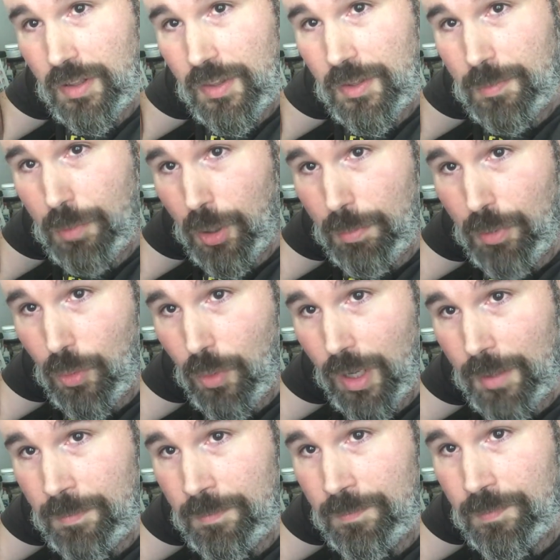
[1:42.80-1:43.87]
to this purple
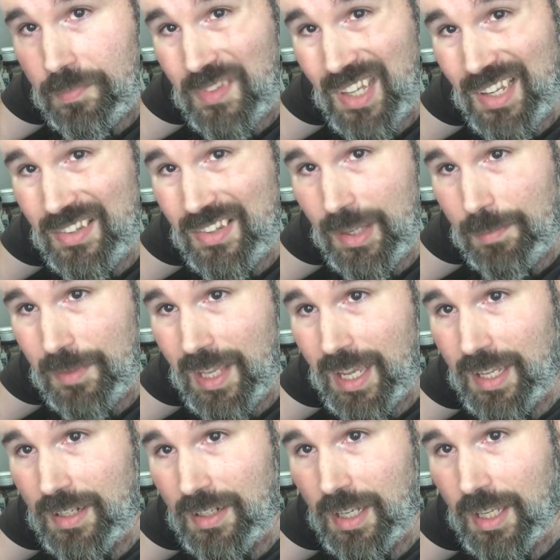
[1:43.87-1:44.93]
one, except
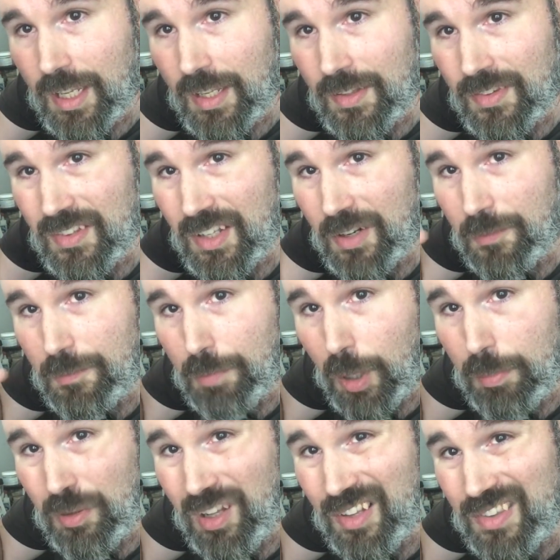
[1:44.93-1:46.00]
that instead of
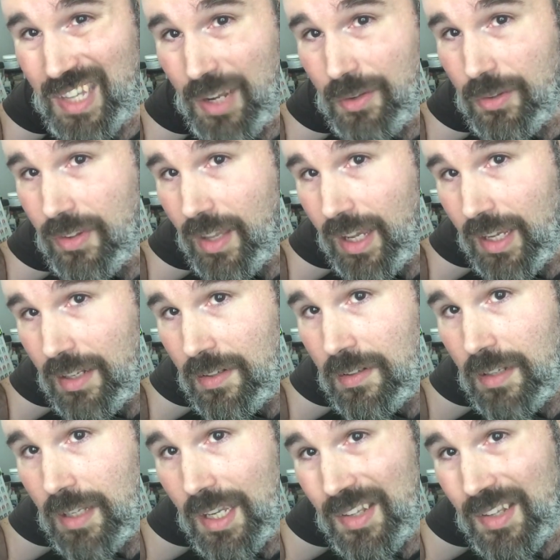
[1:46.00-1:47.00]
purple on the outside,